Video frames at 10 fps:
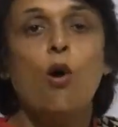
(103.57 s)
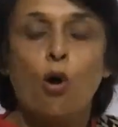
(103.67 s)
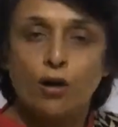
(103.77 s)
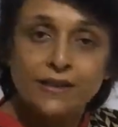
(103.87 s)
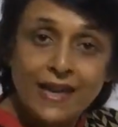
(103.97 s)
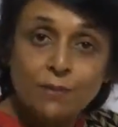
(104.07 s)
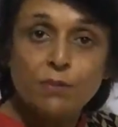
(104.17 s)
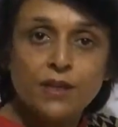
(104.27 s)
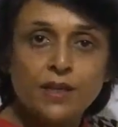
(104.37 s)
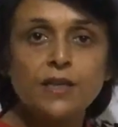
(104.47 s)
or that
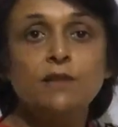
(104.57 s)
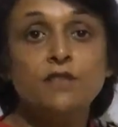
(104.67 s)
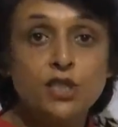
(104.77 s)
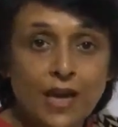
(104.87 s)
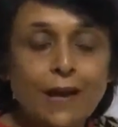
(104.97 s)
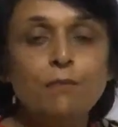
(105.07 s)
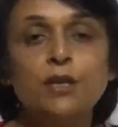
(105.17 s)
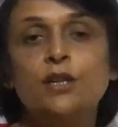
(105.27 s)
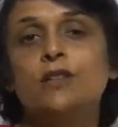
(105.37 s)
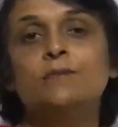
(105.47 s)
material which can
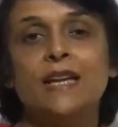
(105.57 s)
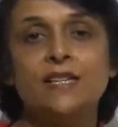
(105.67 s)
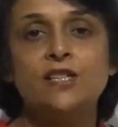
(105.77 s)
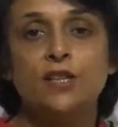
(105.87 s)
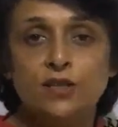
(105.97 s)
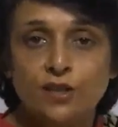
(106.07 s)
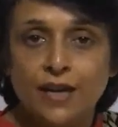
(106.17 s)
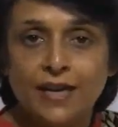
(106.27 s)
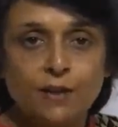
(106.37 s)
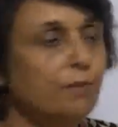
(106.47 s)
be termed as
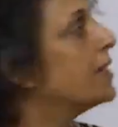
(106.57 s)
genetic